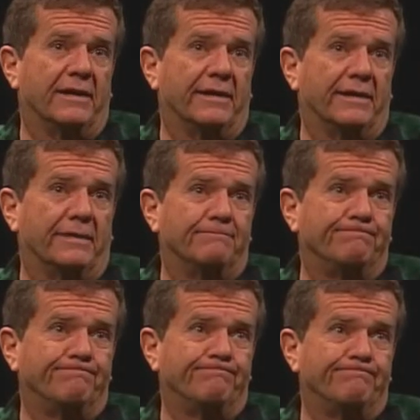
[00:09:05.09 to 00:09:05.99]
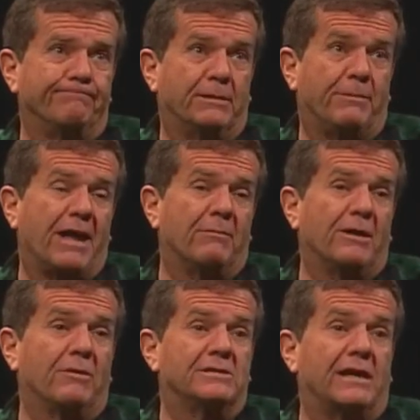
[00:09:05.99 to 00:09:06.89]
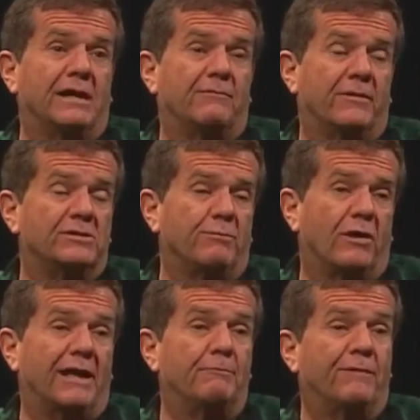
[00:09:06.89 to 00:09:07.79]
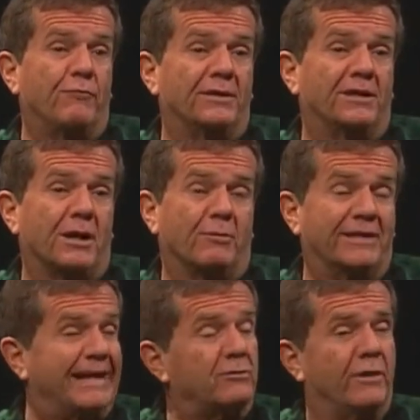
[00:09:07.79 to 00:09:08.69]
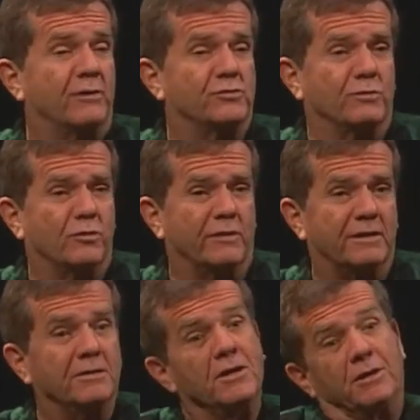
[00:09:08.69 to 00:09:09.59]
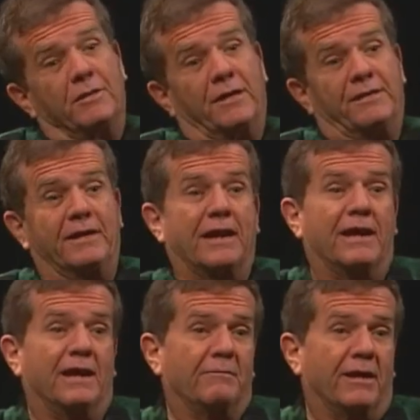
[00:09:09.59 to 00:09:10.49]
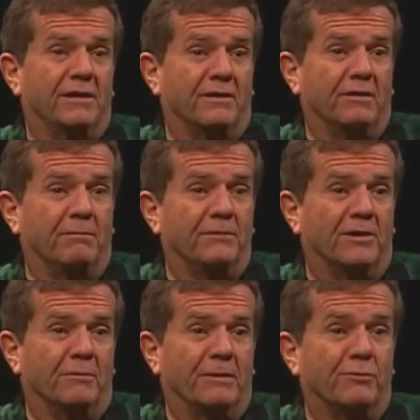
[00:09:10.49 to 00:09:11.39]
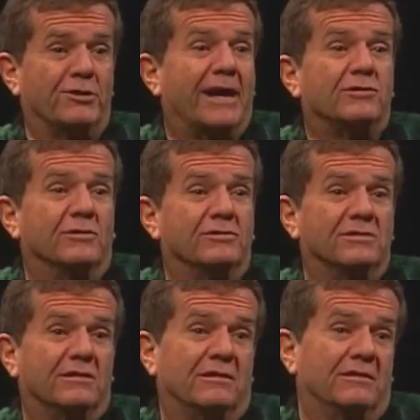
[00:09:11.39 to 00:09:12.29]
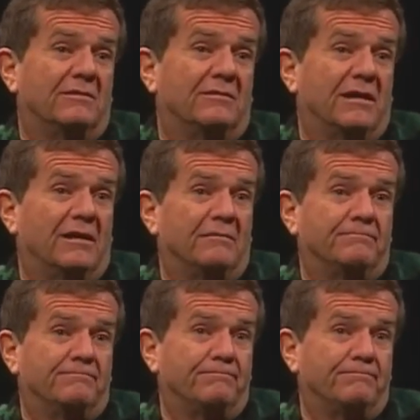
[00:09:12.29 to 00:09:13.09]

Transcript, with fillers: And um, but the bottom line was, I got very smart. I befriended a couple ninth graders real quick, and then I had my little, you know, my protectors, and then. Uh,